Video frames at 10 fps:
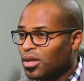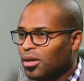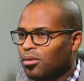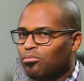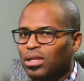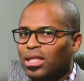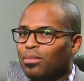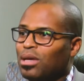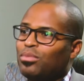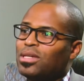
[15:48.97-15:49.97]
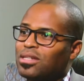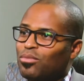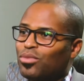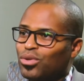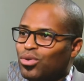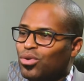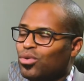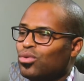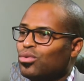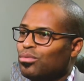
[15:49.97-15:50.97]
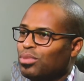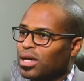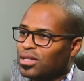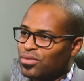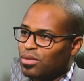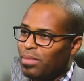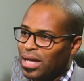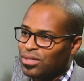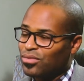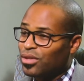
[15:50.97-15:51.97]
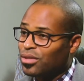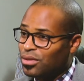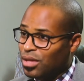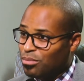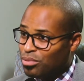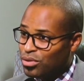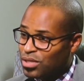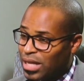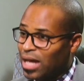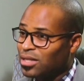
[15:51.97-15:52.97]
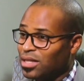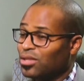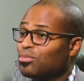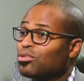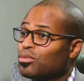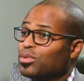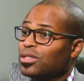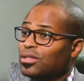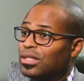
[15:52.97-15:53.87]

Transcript: But there may be someone who, because of the demands of their personality and the purpose